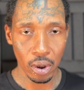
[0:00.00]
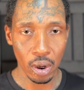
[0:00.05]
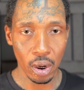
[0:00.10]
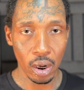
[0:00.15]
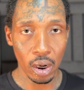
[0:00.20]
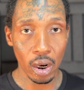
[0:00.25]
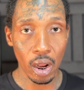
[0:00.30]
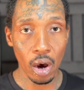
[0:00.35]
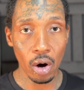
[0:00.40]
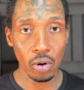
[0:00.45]

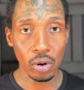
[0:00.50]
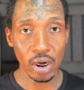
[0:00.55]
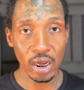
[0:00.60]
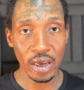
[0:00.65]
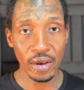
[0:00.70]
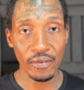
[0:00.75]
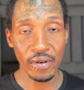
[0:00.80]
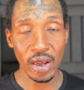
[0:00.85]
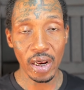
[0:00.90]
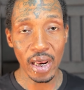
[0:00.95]
long
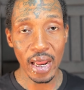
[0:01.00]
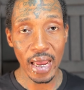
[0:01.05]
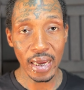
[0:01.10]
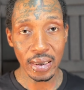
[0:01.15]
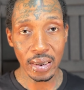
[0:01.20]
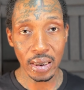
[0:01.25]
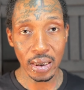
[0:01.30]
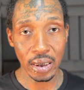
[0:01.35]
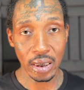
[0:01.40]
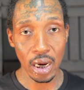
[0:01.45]
live
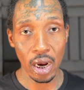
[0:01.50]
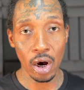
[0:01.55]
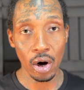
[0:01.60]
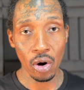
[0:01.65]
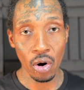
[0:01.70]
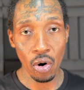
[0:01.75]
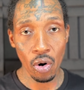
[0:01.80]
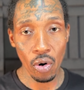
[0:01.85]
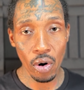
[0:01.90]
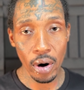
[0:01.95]
Alexuas
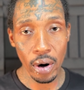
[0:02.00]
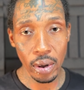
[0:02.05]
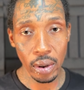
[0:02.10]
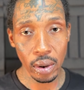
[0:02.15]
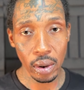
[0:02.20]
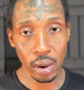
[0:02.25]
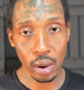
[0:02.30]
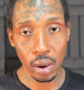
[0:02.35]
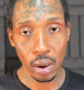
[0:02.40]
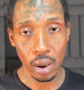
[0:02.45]
Acord.
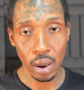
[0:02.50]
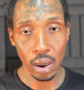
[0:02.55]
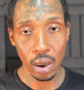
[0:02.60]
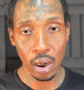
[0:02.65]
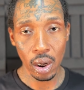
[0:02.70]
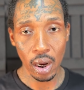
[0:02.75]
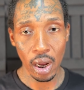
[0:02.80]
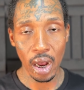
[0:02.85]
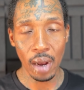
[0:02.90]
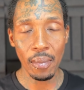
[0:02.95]

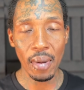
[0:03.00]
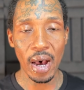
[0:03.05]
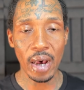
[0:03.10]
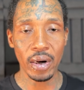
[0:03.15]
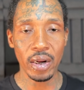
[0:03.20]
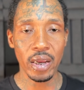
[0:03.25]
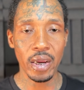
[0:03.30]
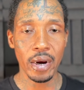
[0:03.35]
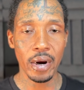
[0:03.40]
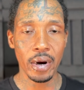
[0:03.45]
I'm out of
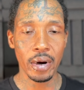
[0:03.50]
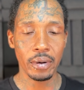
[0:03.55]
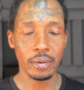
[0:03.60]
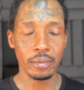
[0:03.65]
here.